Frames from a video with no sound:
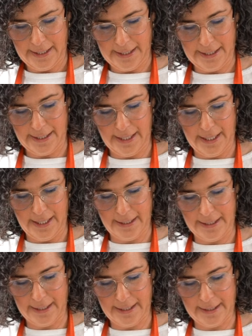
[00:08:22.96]
and
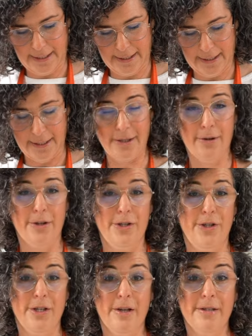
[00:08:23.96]
easier as long as
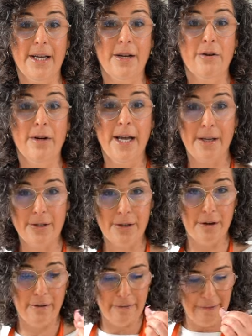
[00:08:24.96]
you don't take your nails
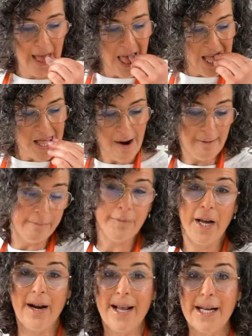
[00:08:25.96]
off,
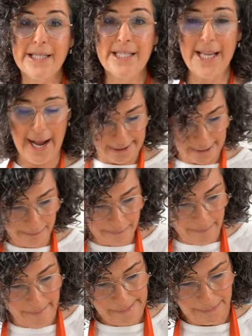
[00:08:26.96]
and I get a snack.
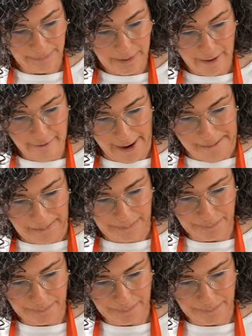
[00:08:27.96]
Right.